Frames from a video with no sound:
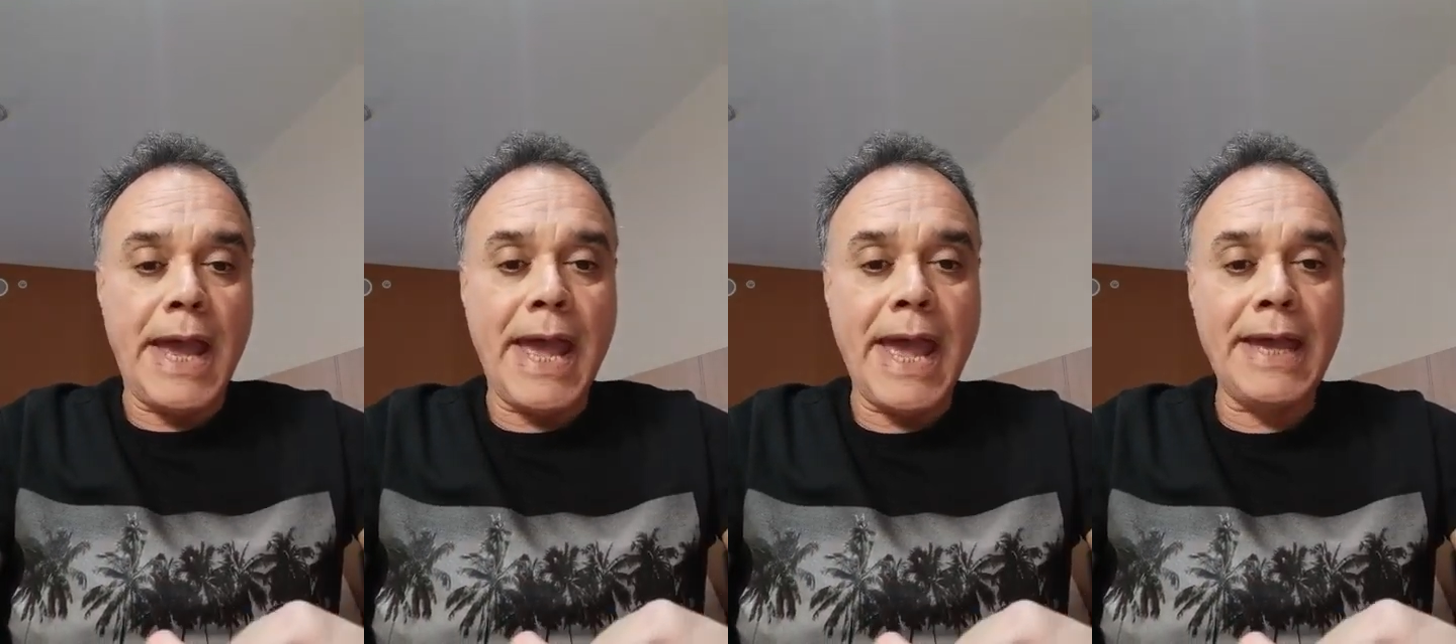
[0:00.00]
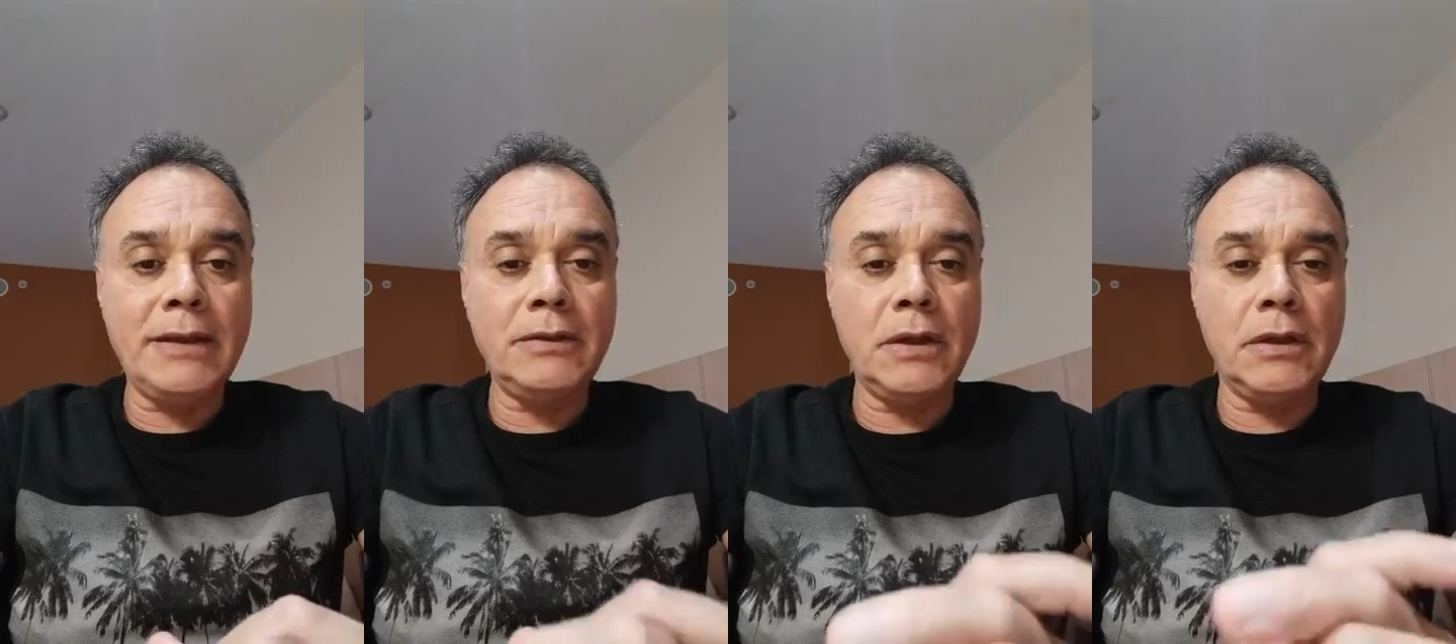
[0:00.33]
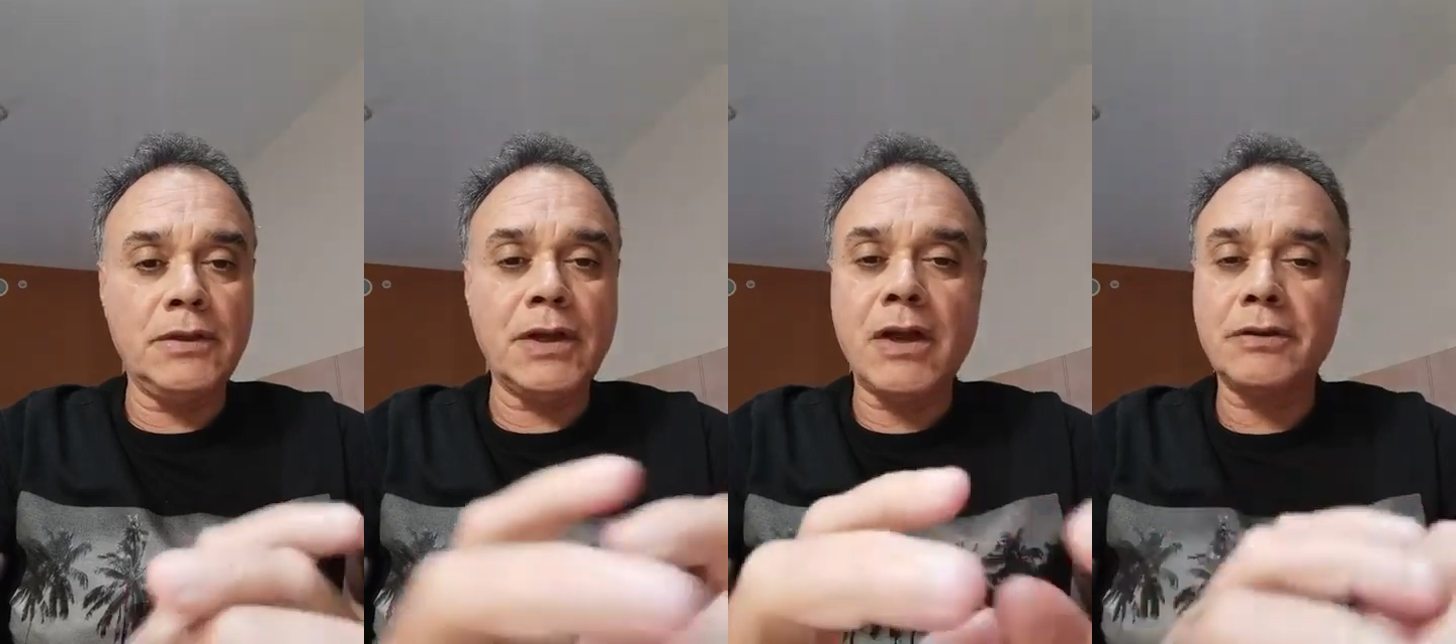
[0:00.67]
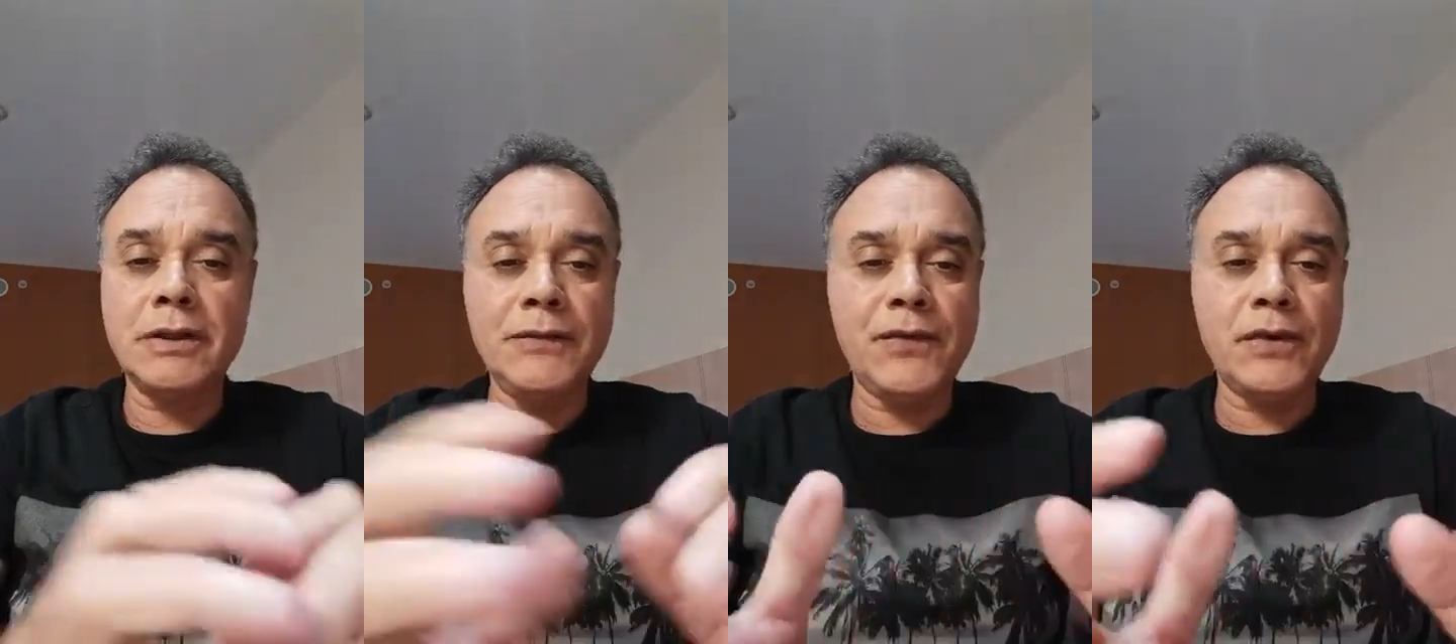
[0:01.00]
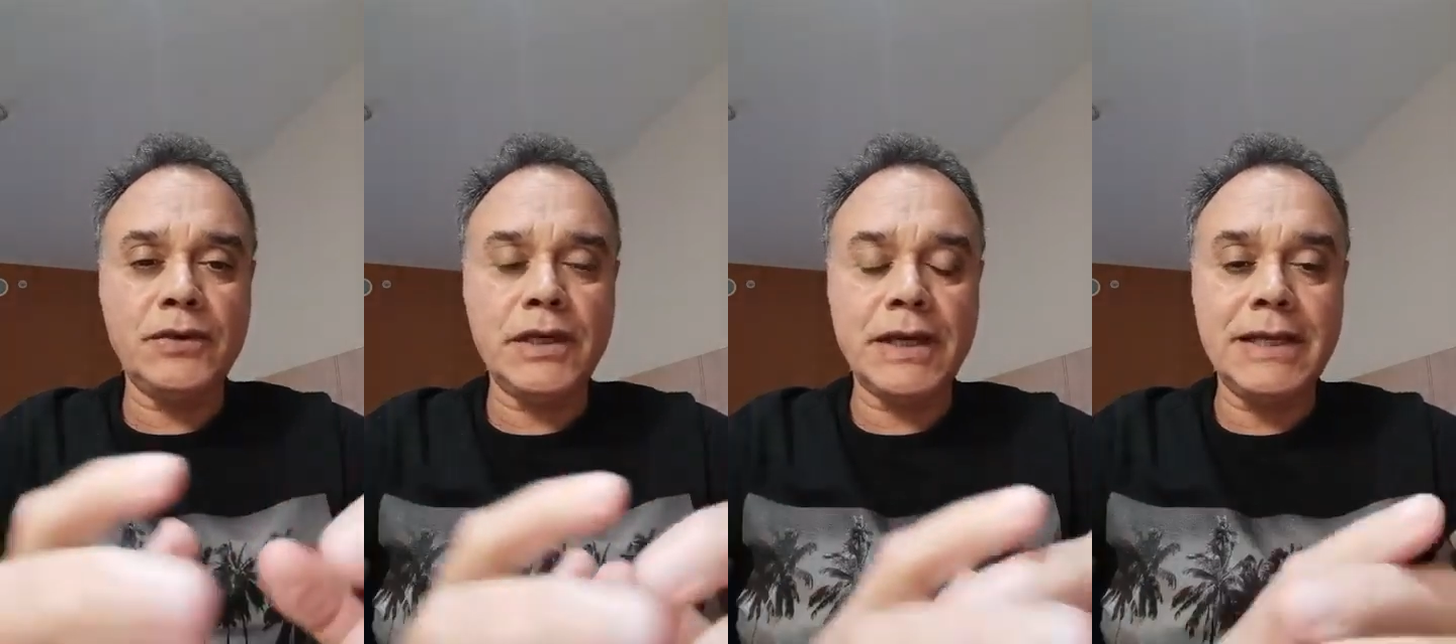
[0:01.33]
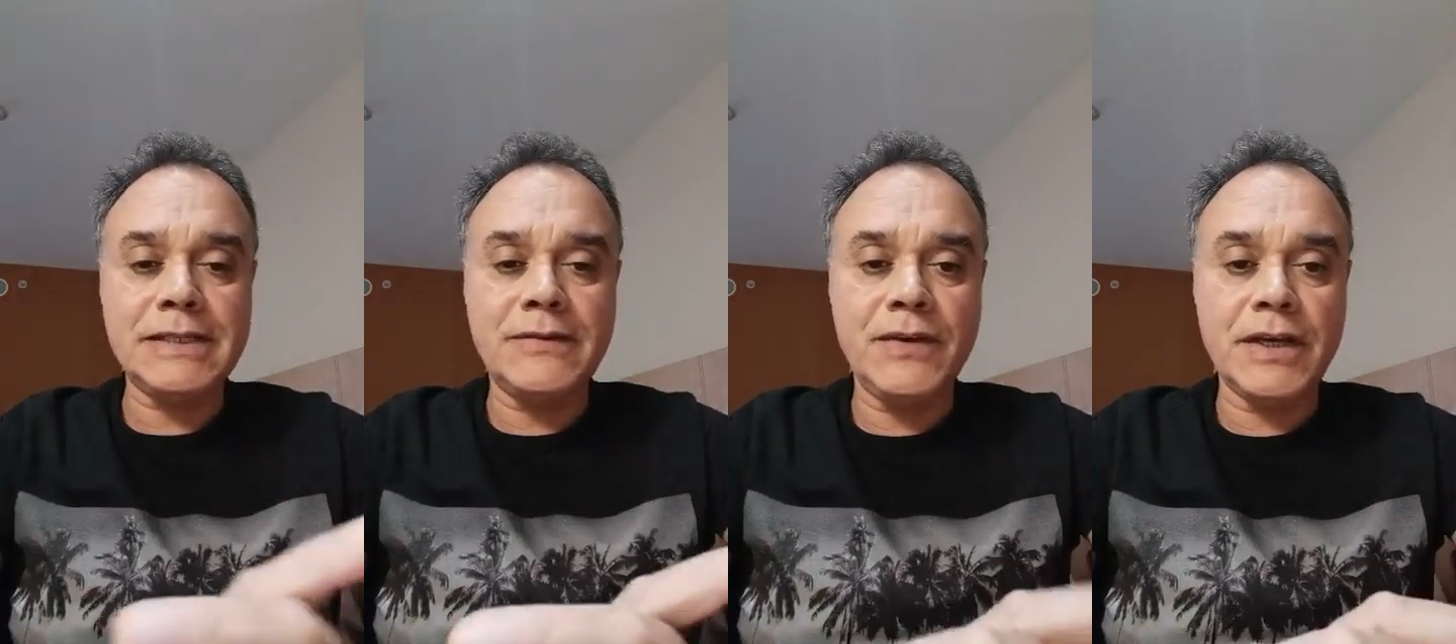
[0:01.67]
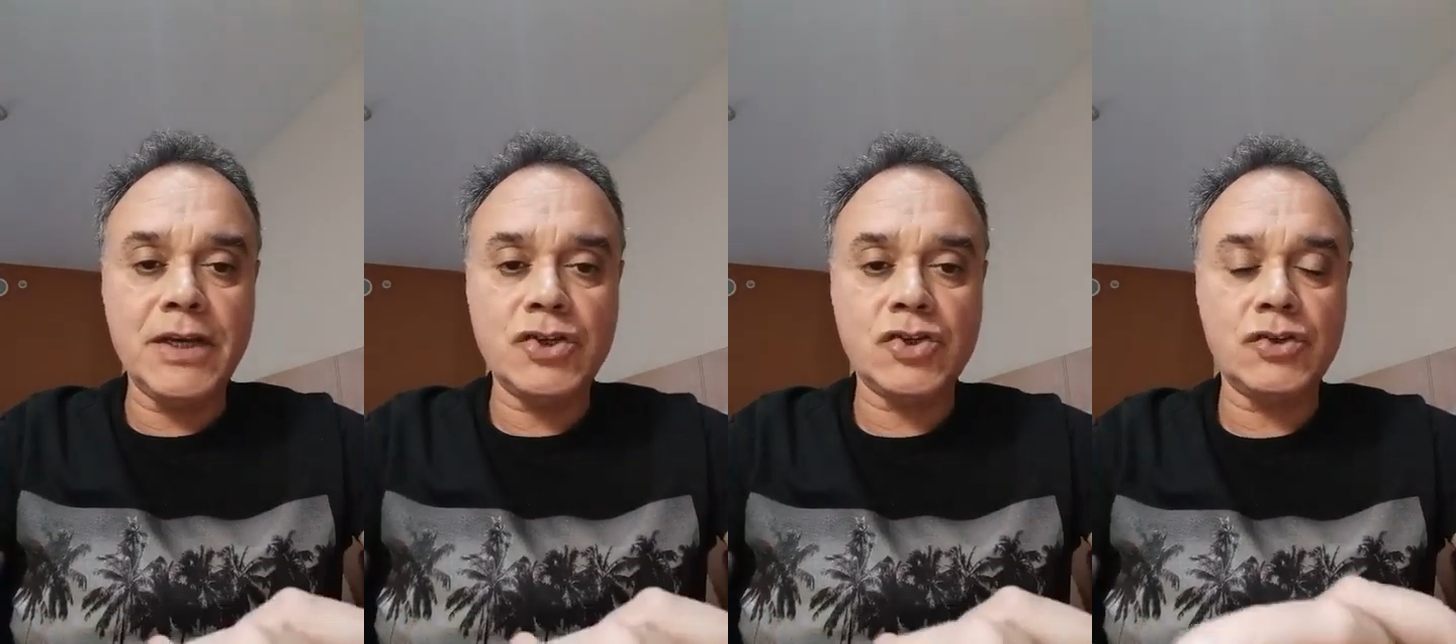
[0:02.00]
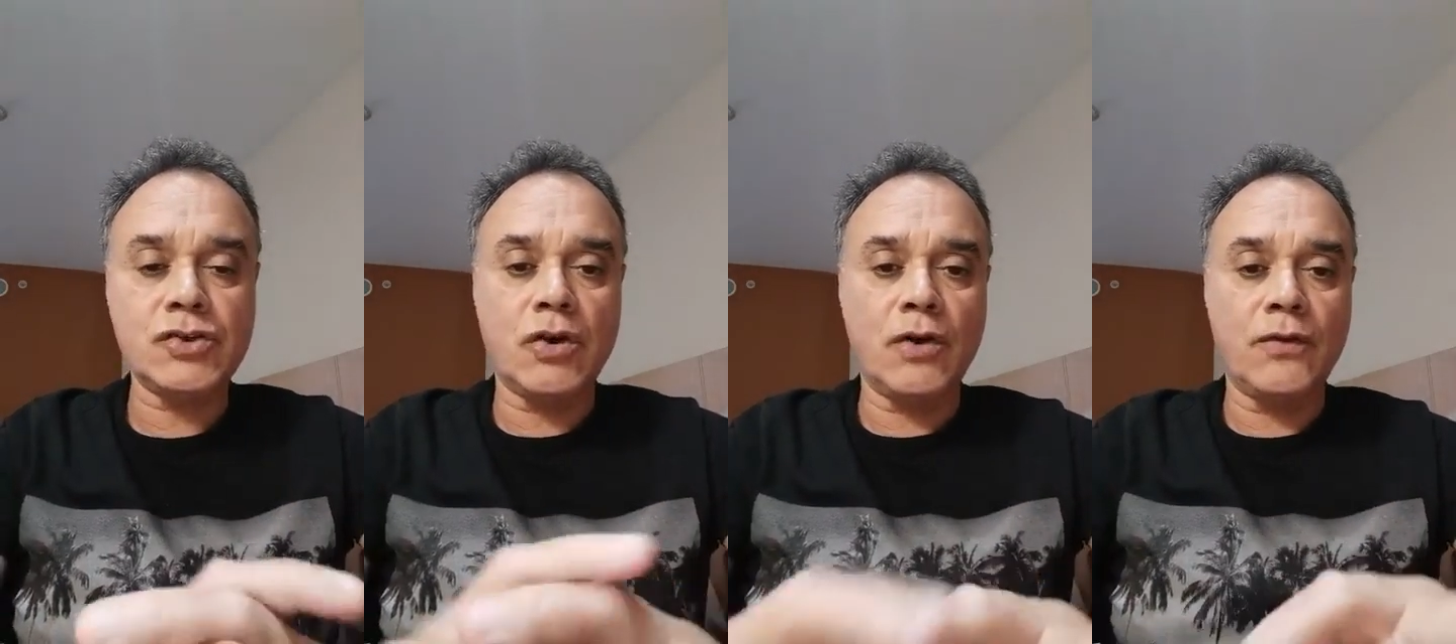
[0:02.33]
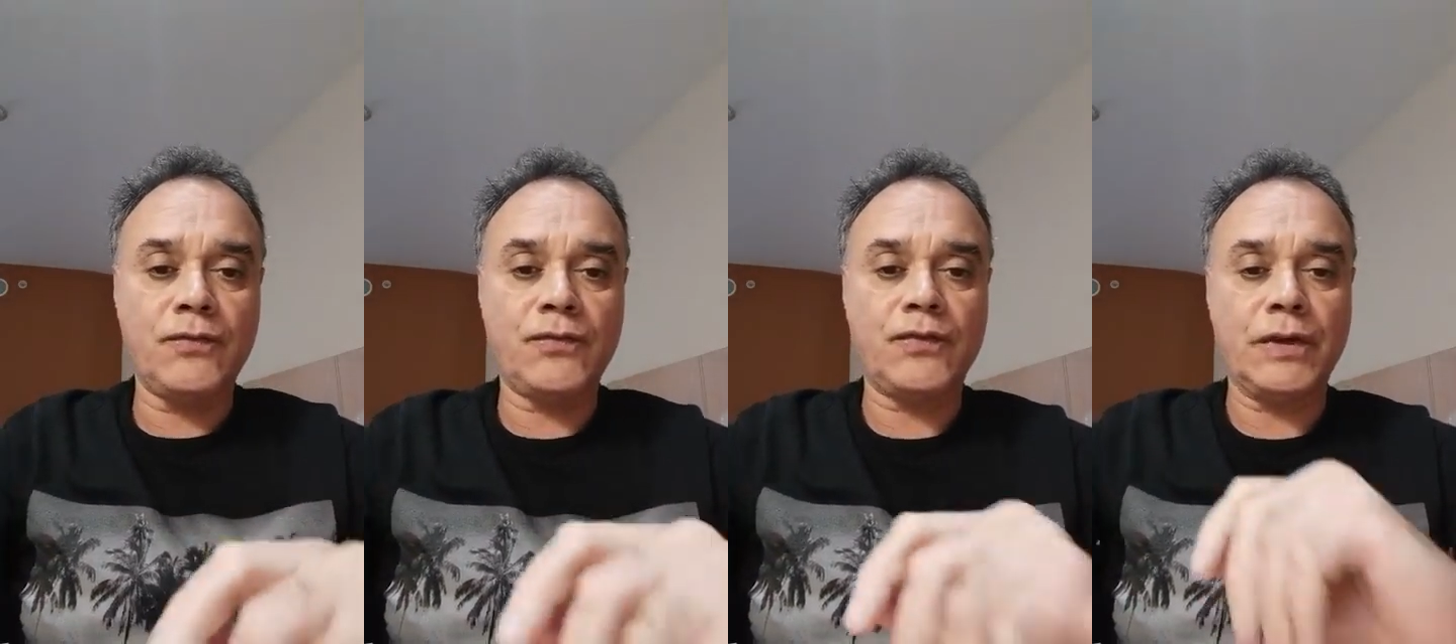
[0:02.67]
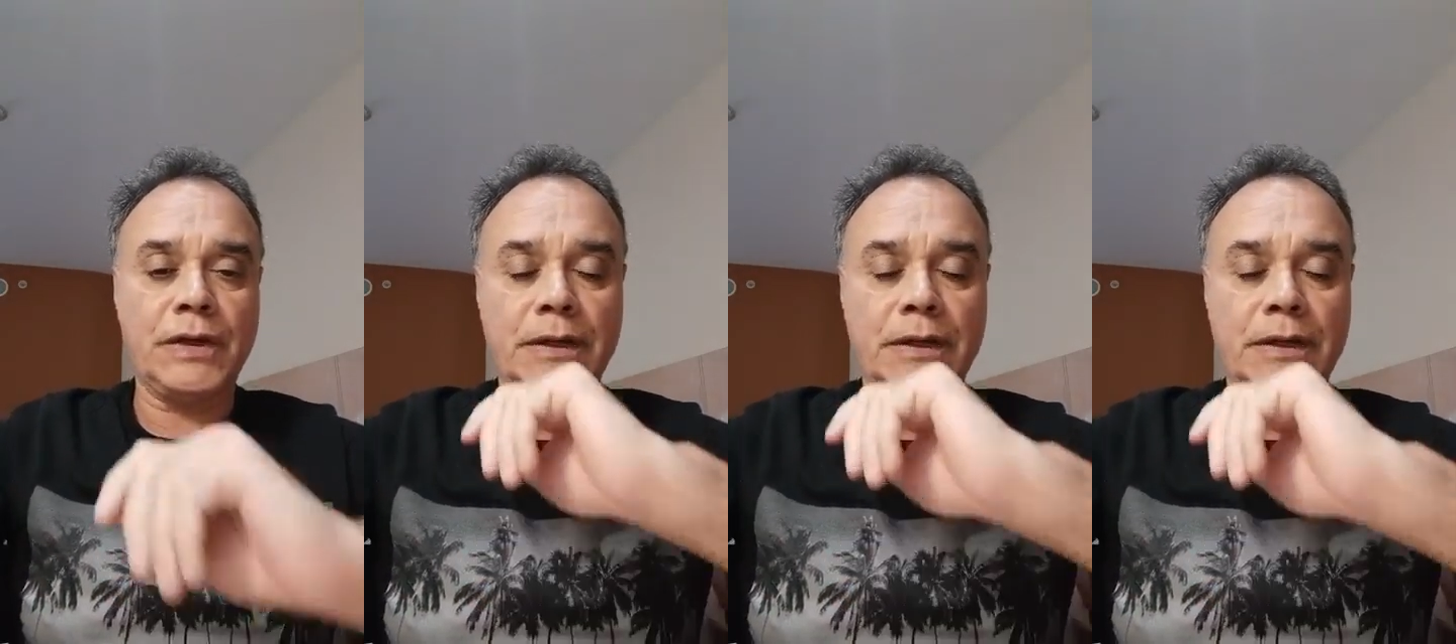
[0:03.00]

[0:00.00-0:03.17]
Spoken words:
And there are different classifications of